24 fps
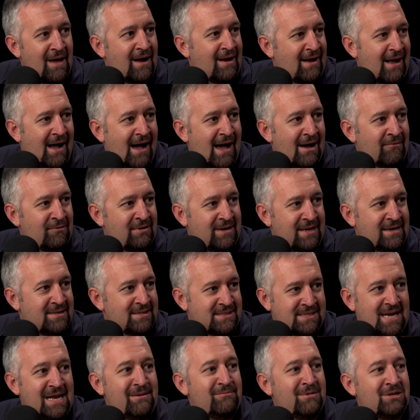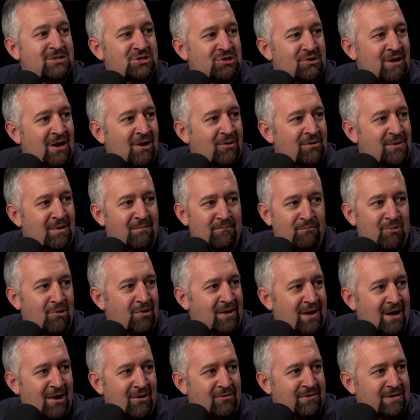that guy would get his tape measure out and a
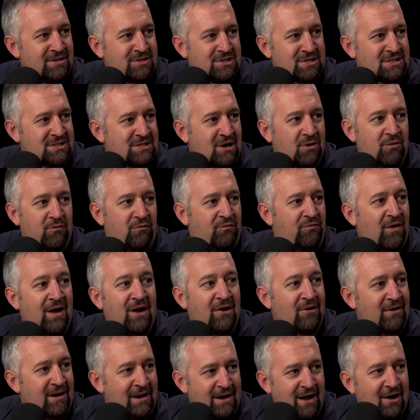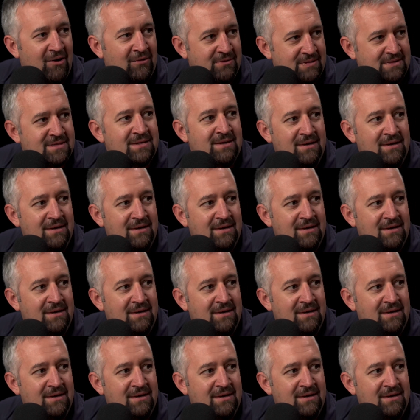book out and just start figuring it out.